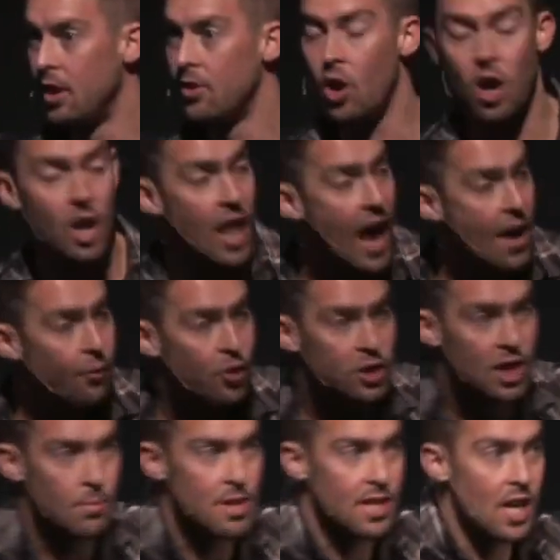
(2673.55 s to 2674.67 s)
That our life was
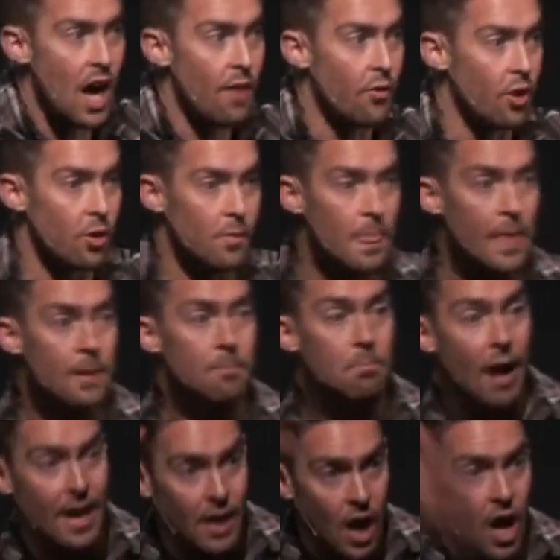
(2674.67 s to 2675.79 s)
gonna be governed
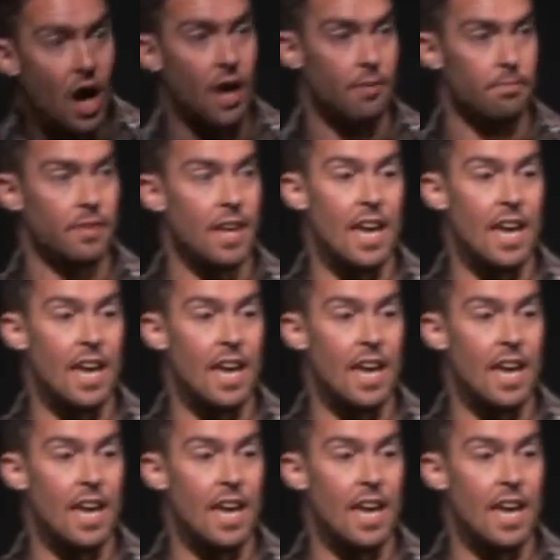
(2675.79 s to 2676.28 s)
by God.